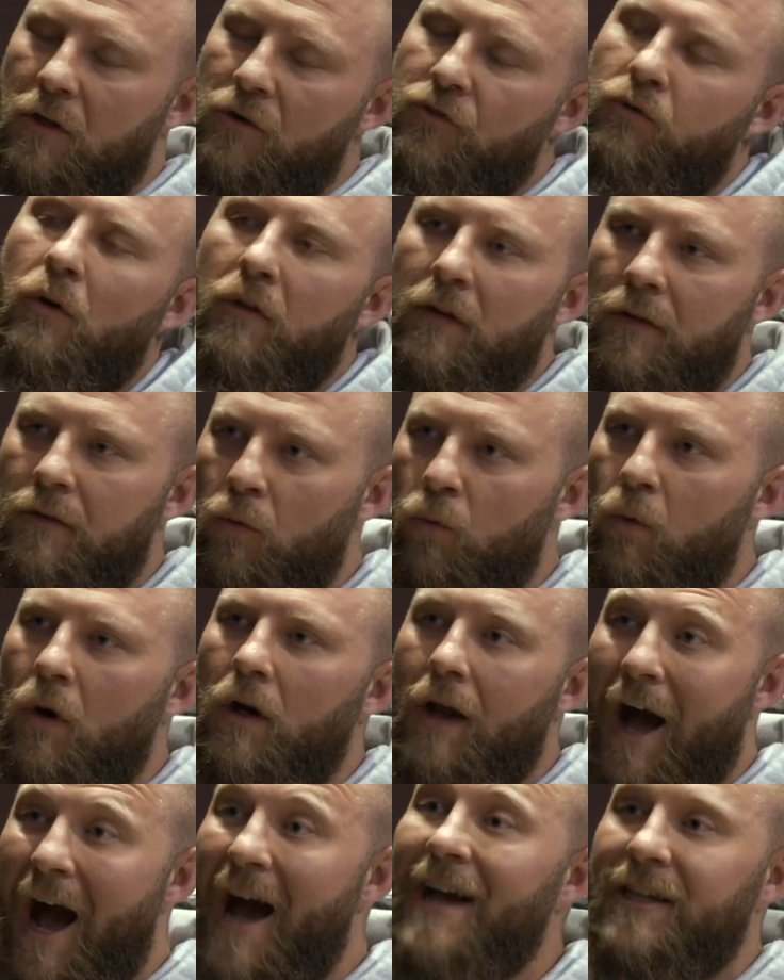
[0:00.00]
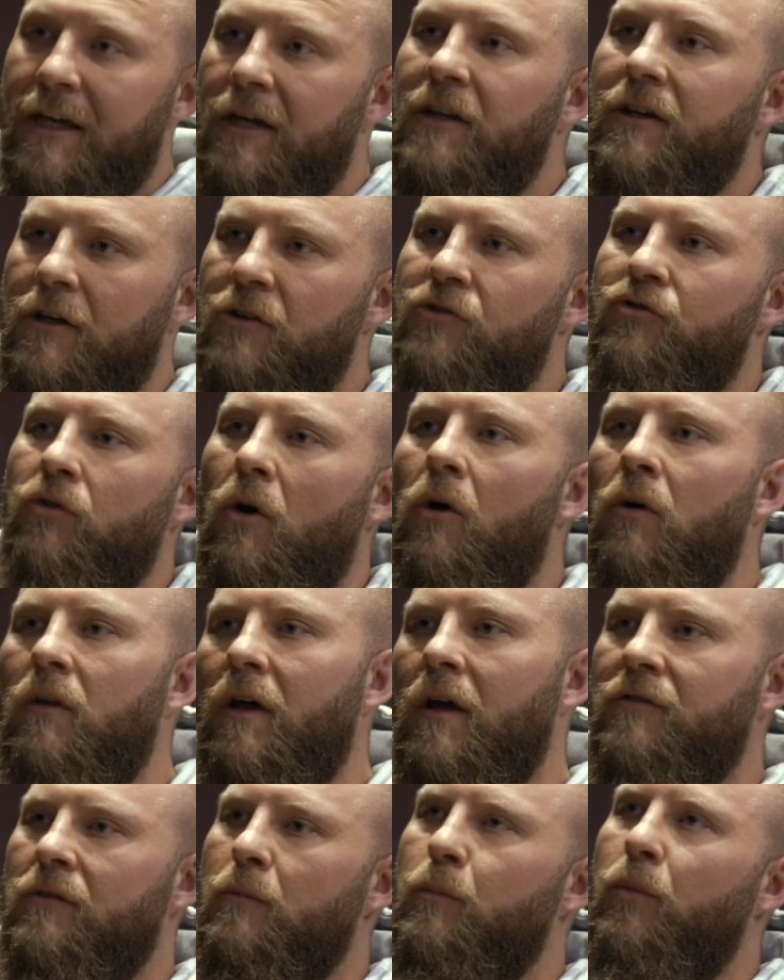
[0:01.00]
controlling the what i can control
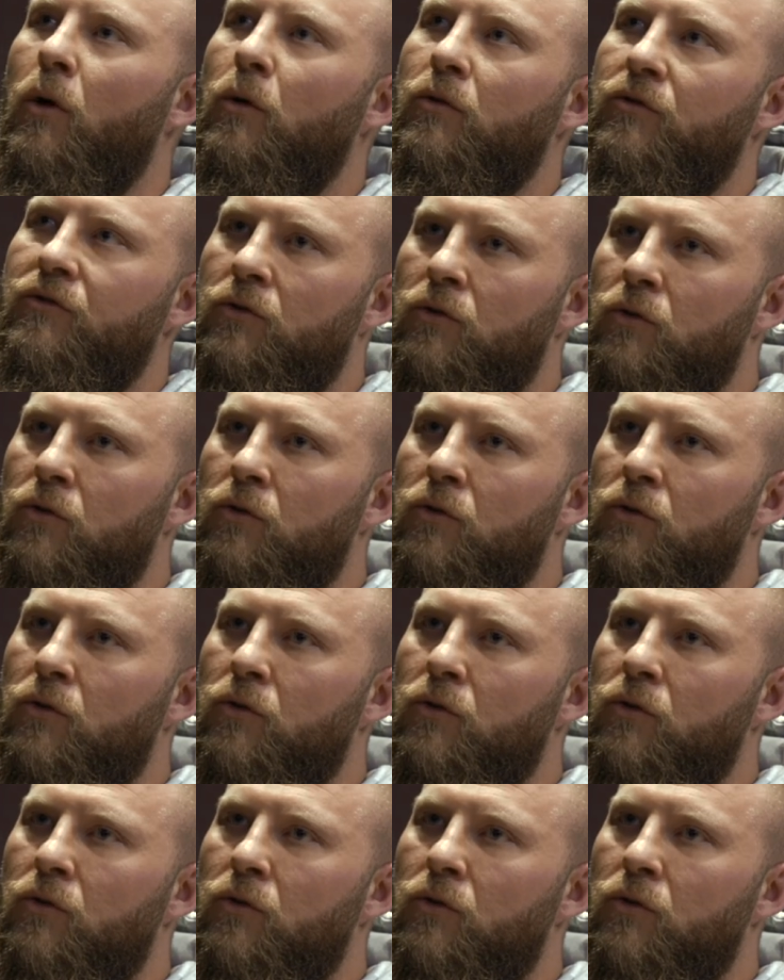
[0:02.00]
as opposed